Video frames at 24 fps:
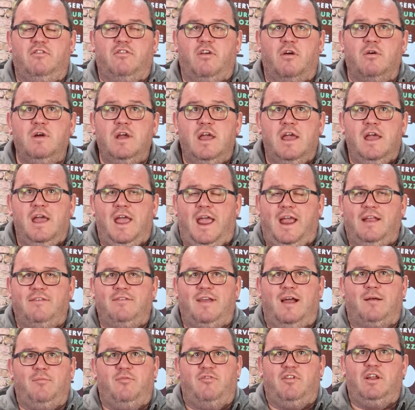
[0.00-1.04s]
So it's
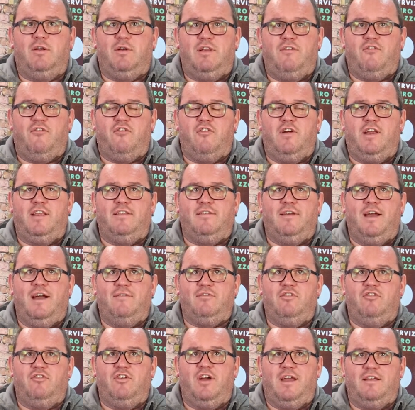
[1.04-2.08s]
absolutely free to have
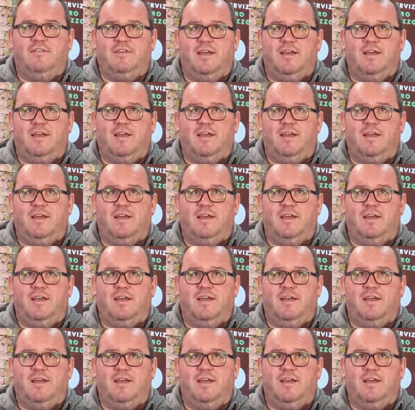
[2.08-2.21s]
a chat.